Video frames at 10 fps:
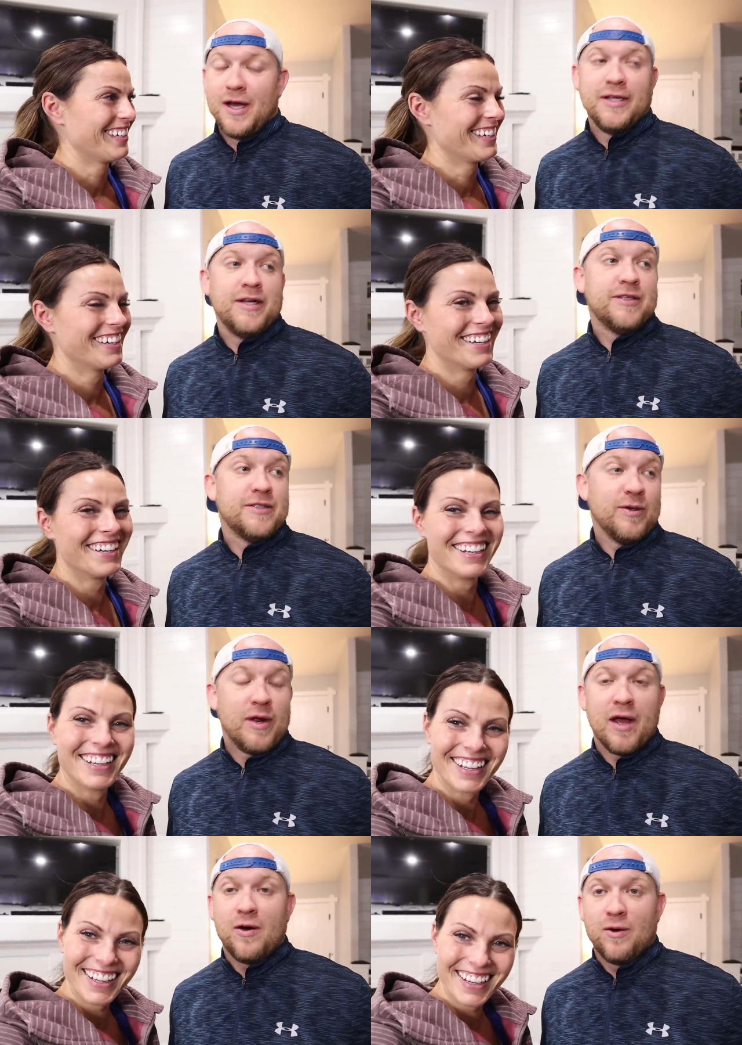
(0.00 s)
Speaker 1: I did see
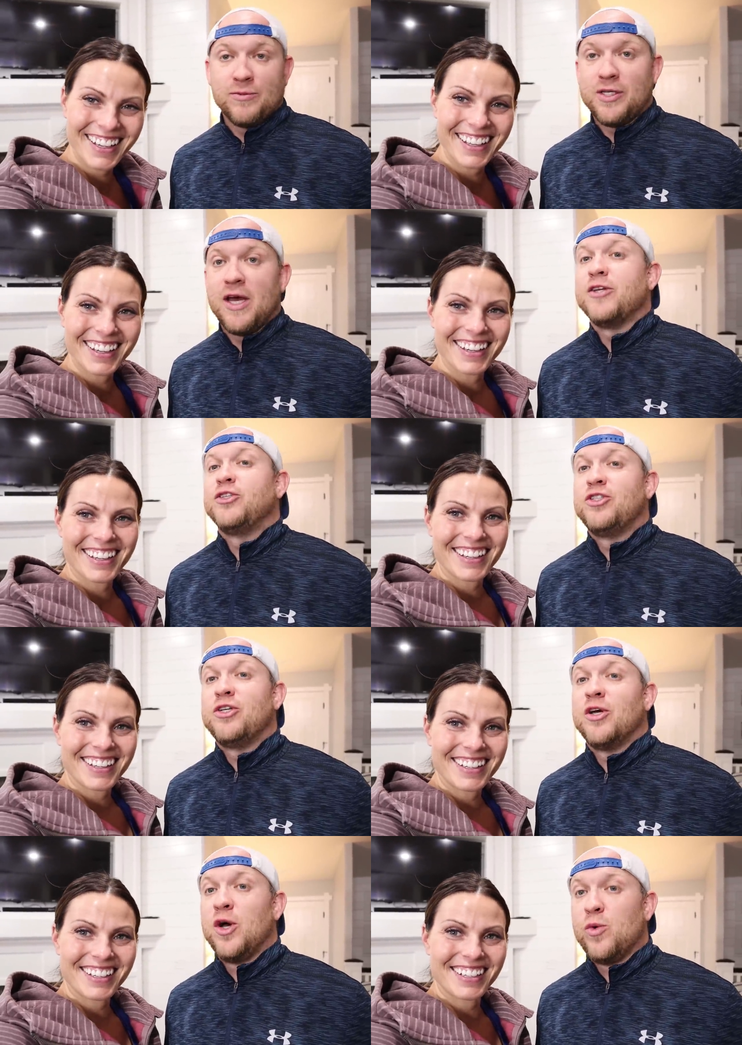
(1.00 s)
when I got home, she had it
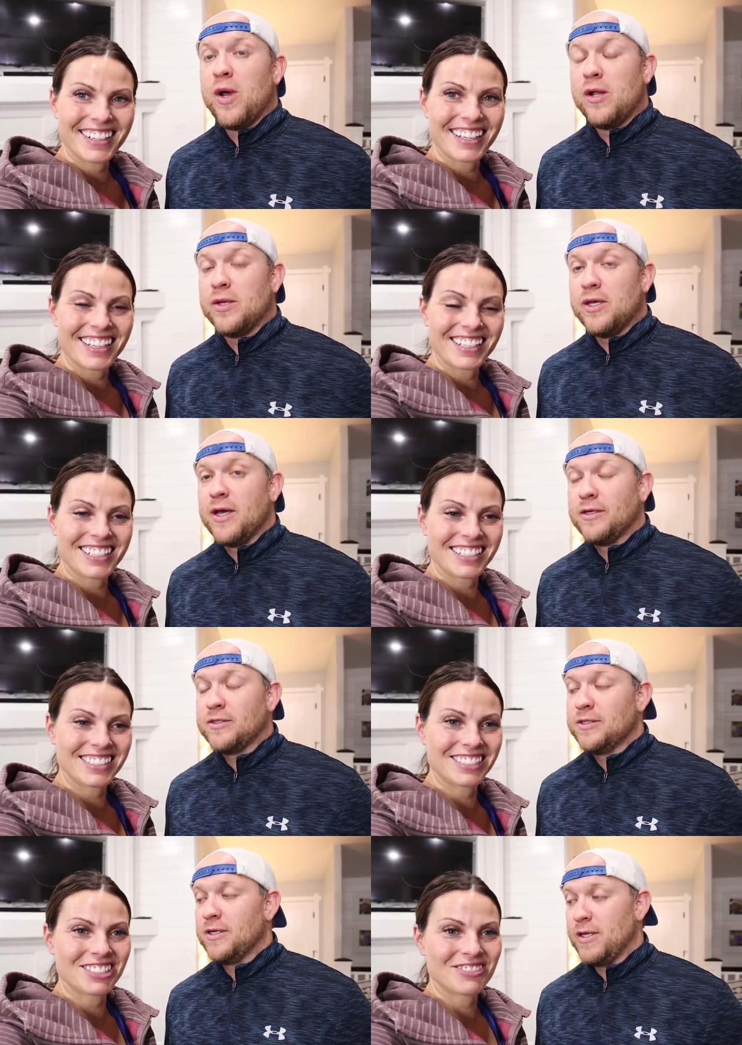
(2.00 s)
G O L E
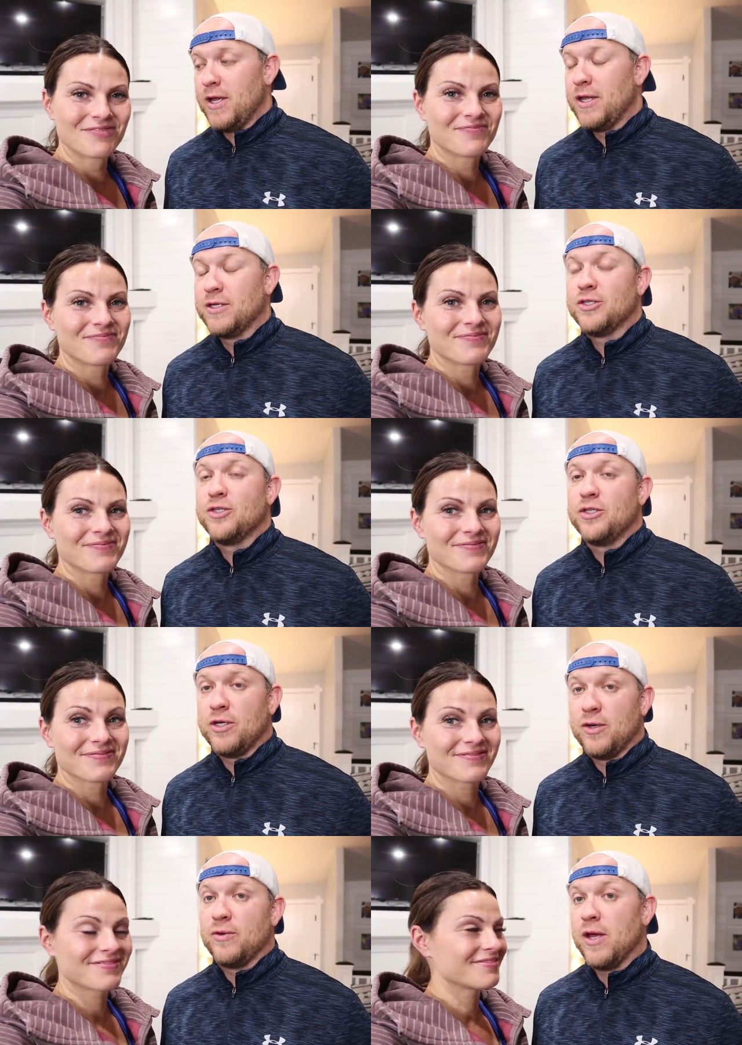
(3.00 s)
S, and it's
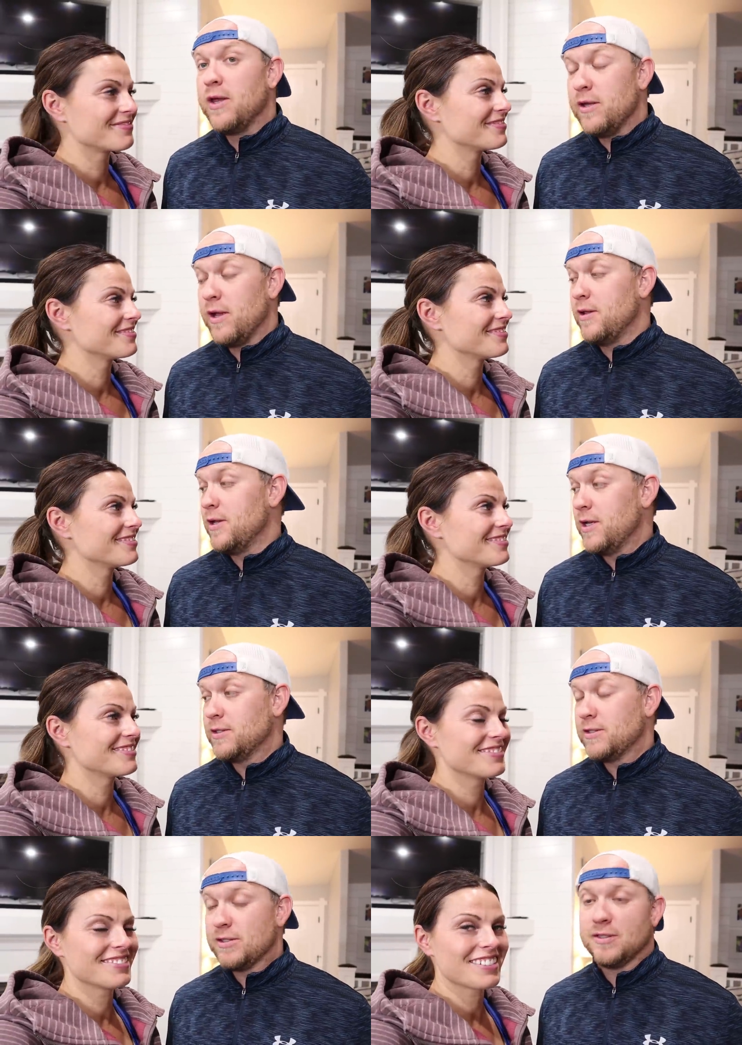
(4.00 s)
G O A L
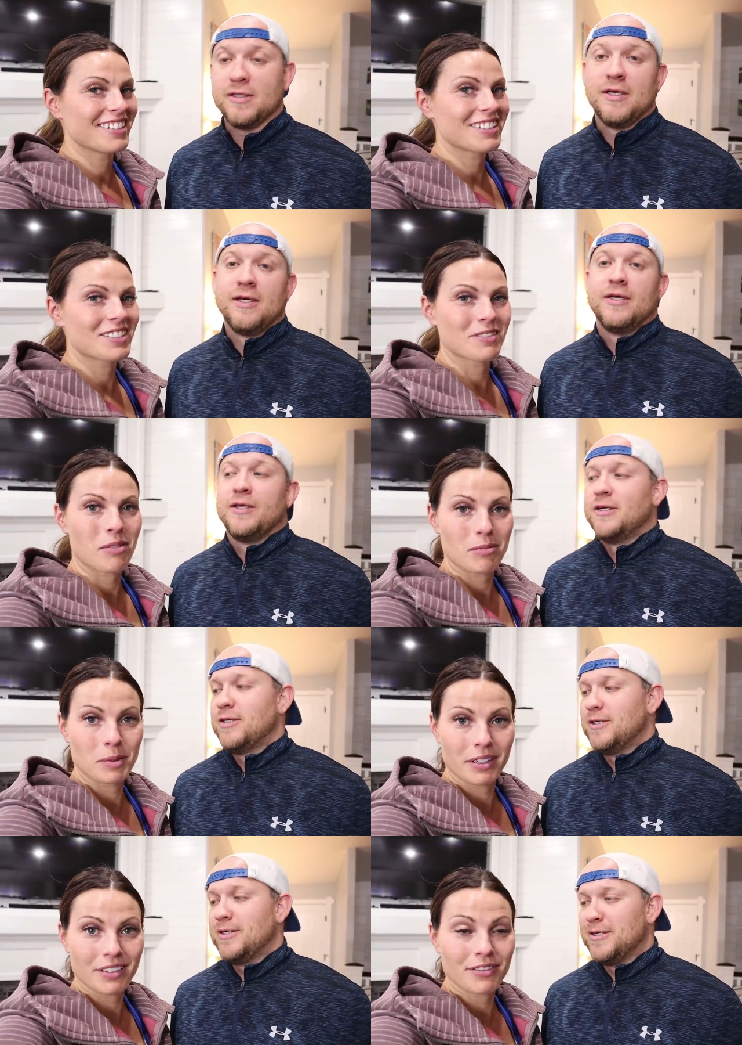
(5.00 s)
S.
Speaker 2: It's probably
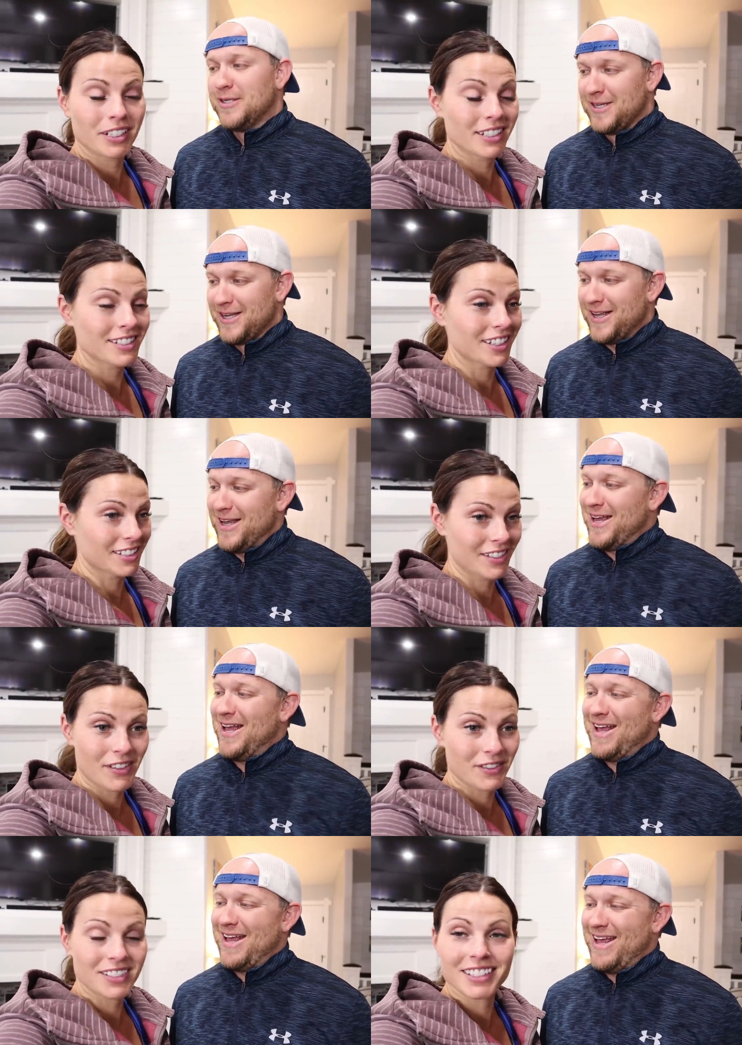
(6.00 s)
one of the funniest things I've
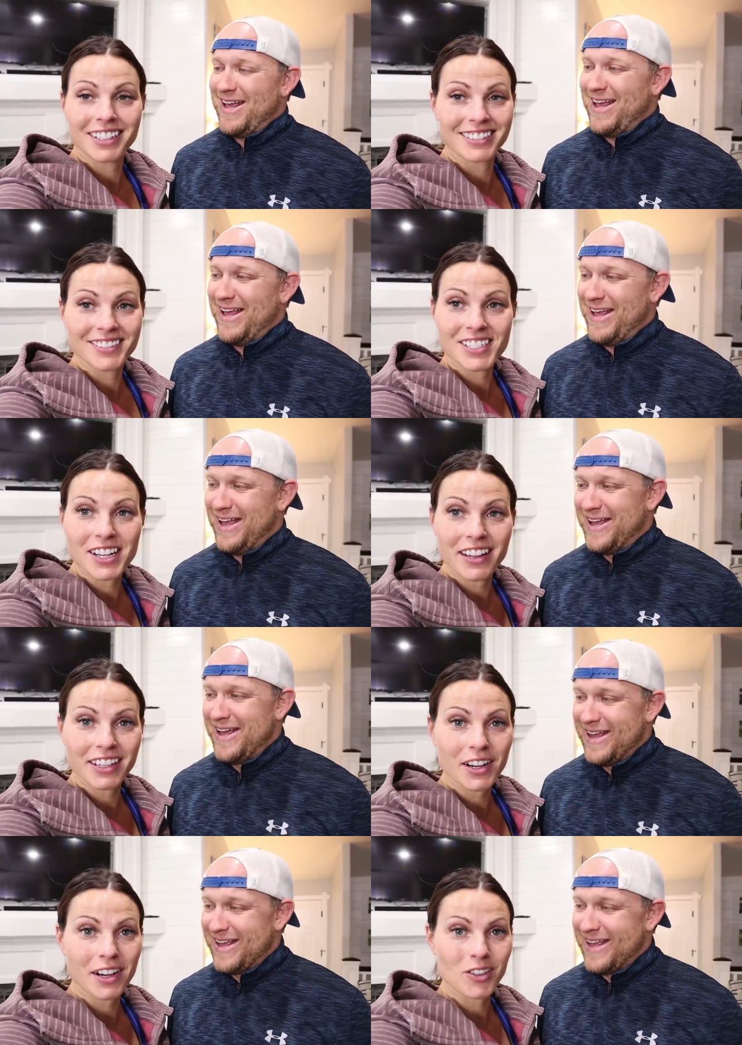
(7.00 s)
ever seen. she got in
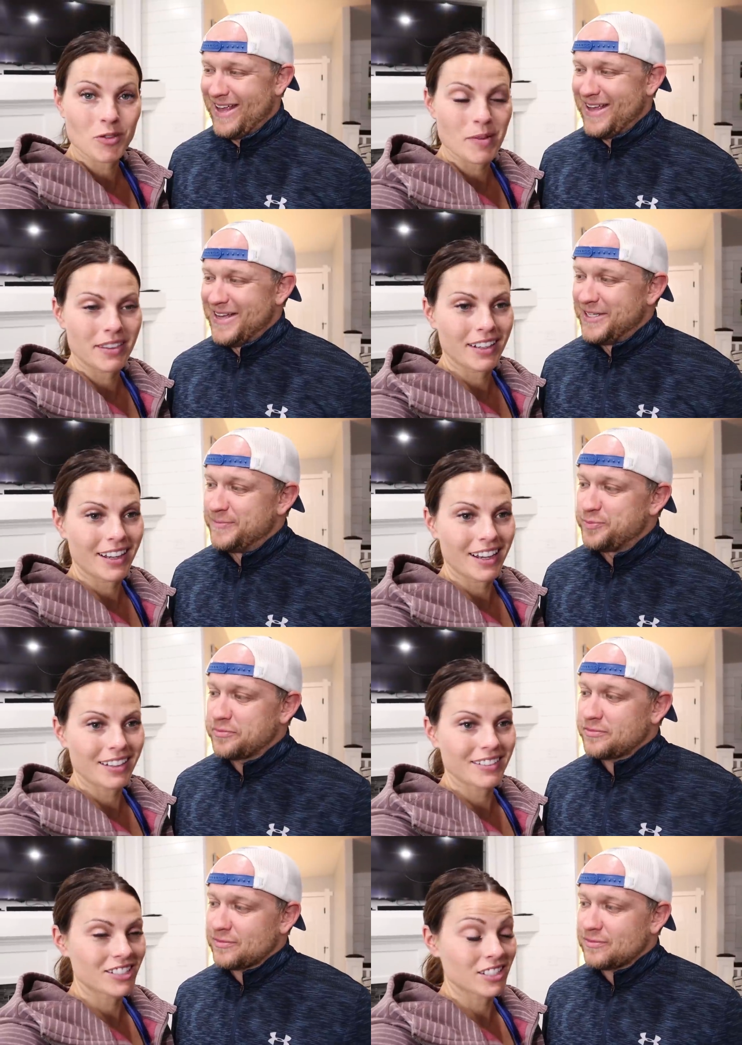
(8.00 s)
the car and told me about that.
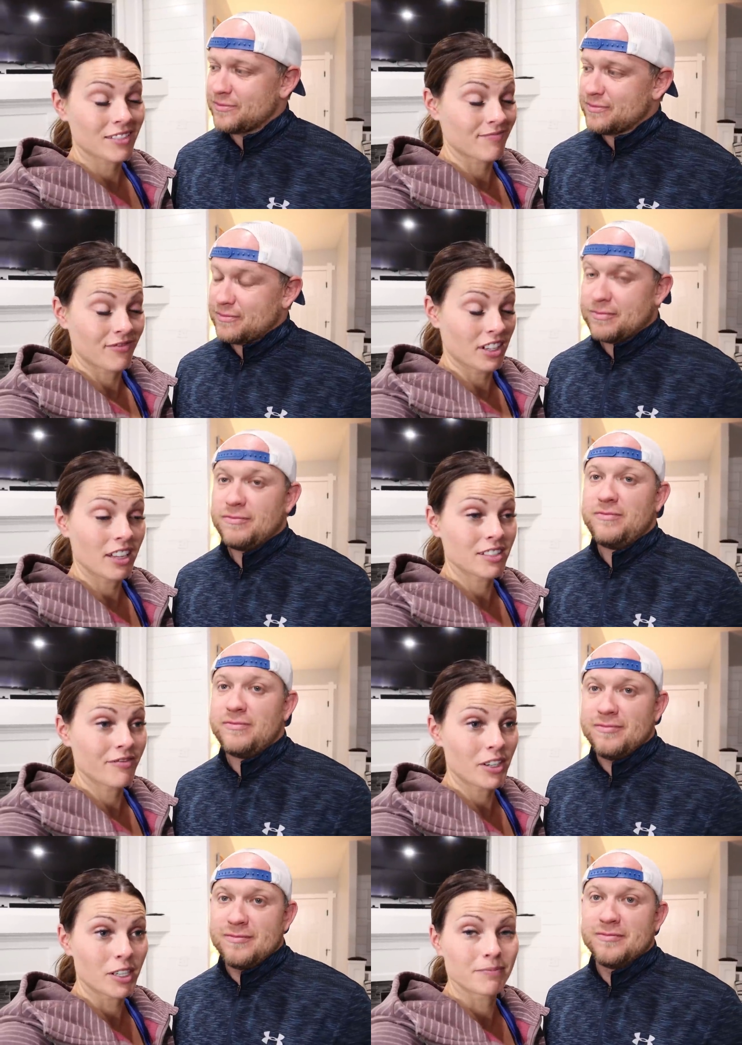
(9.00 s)
Just Phineas and
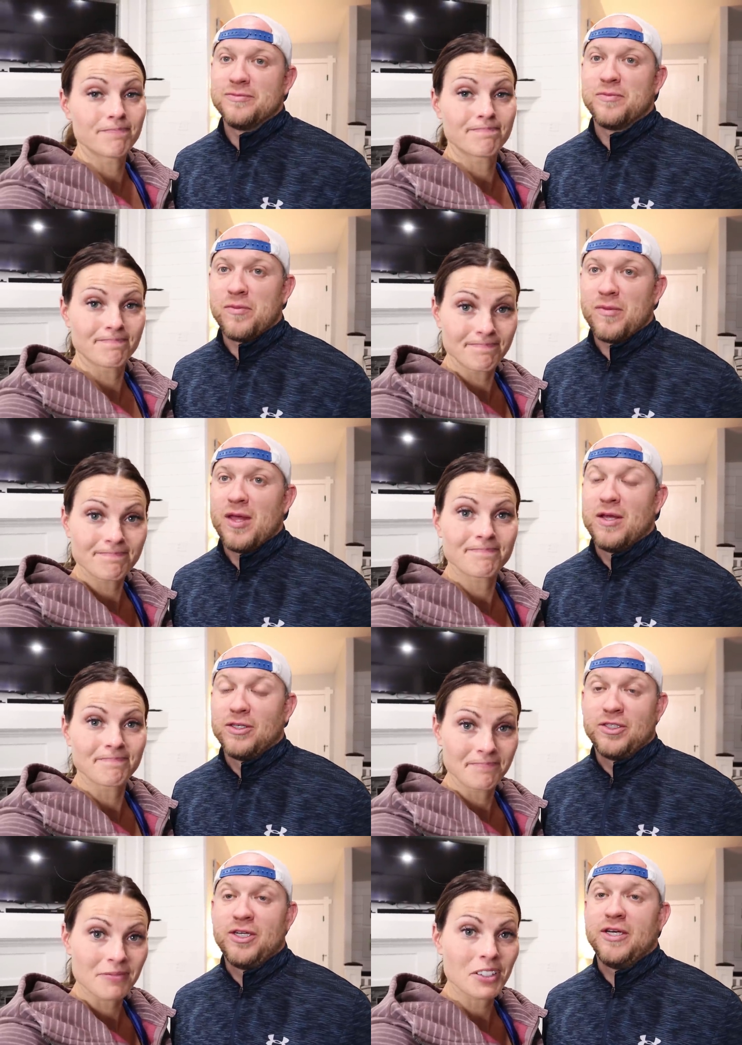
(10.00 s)
Ferb.
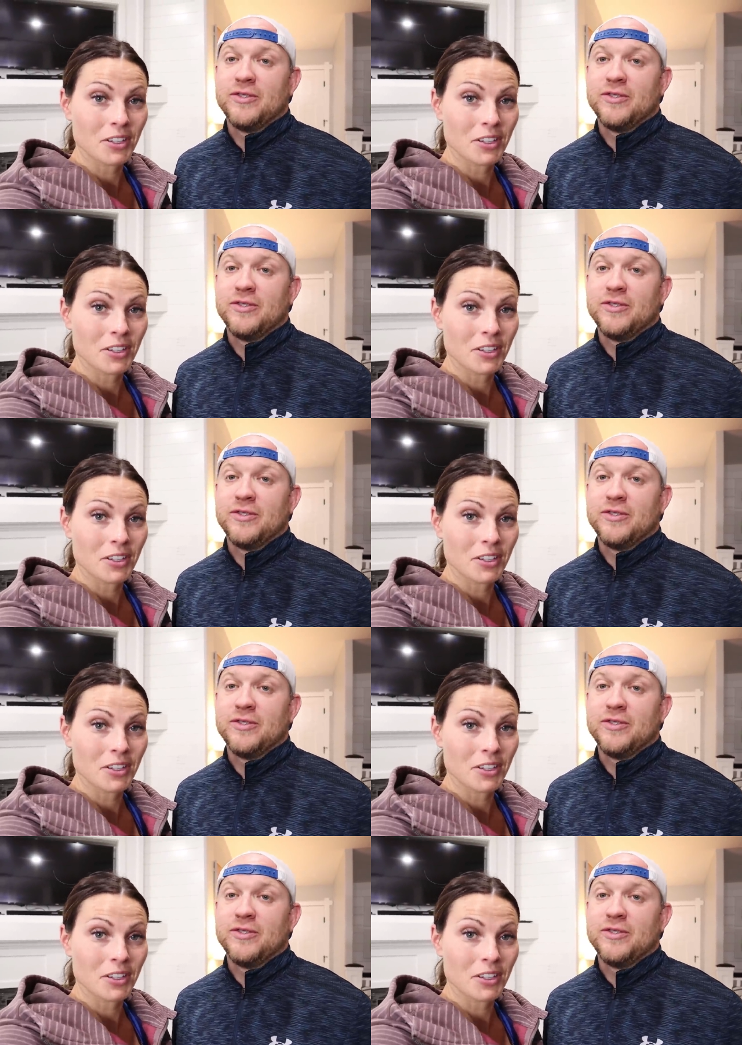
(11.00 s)
Speaker 1: She